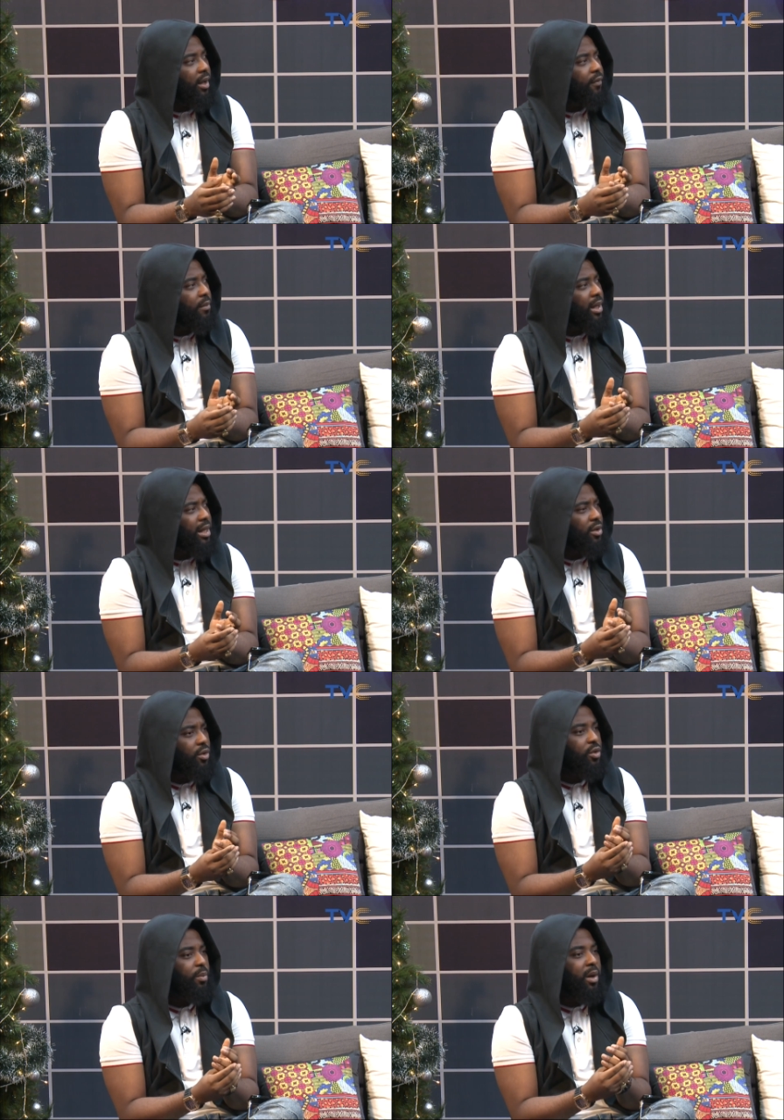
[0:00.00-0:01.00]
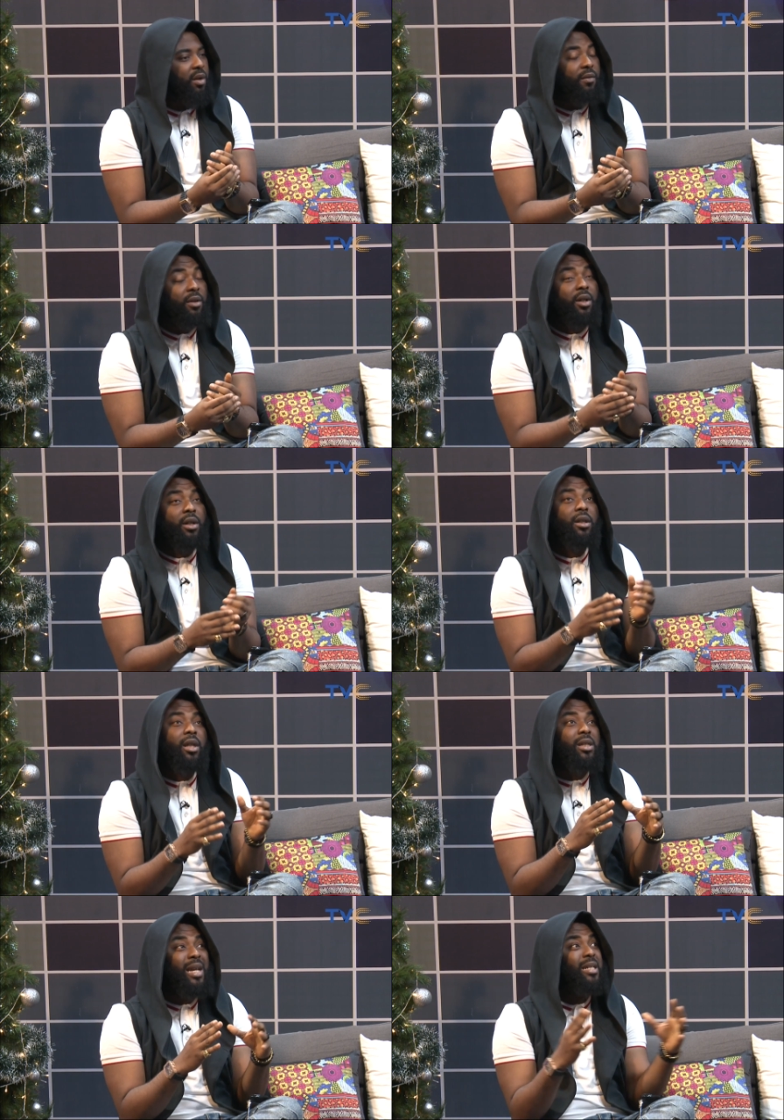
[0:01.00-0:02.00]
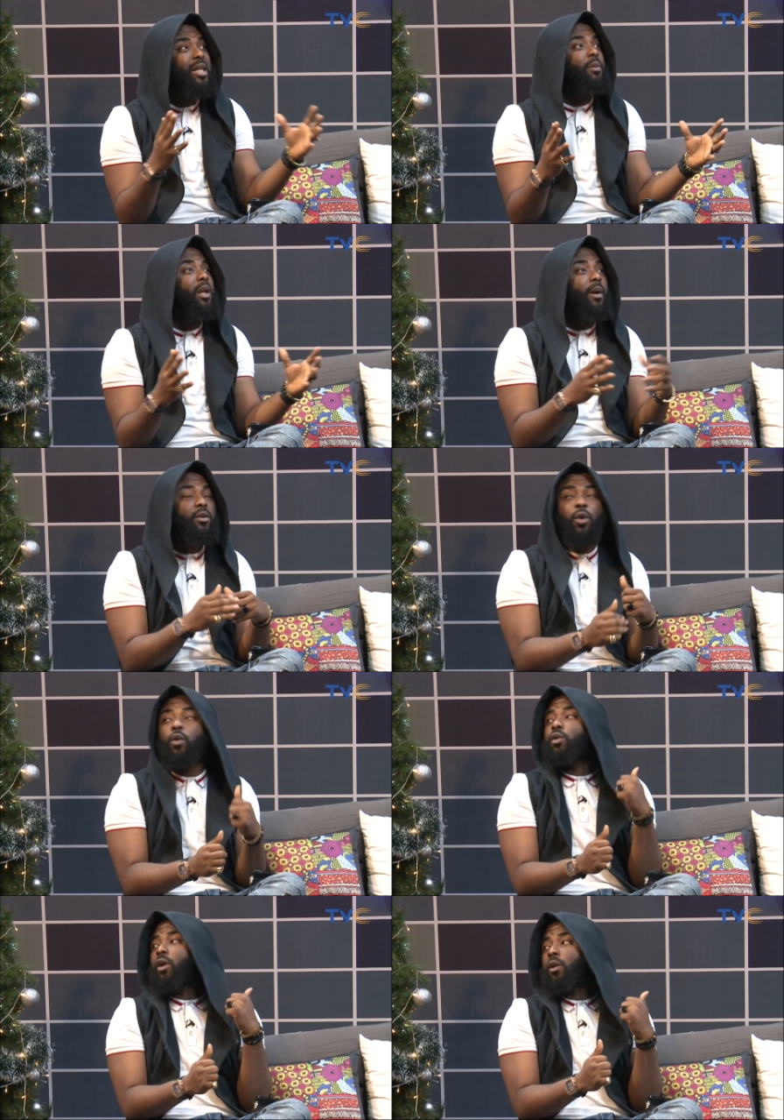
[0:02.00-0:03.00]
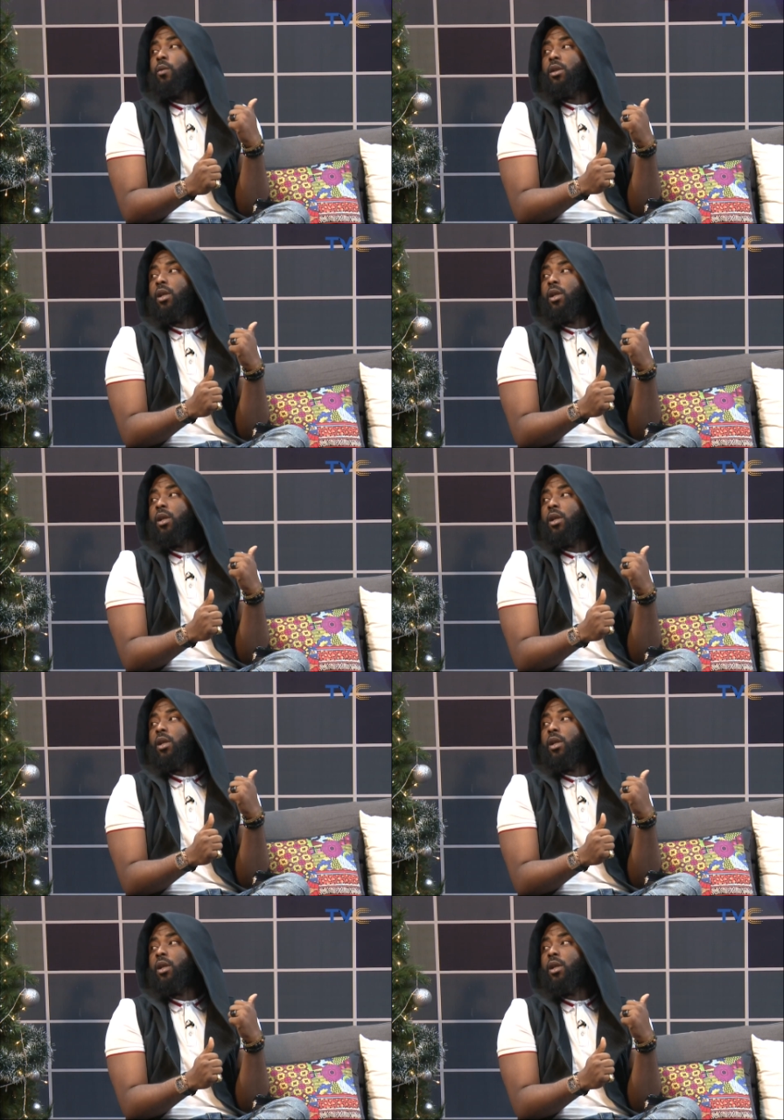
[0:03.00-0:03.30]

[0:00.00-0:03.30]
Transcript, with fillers: And for me, that's also part of the things I celebrate about old Nollywood.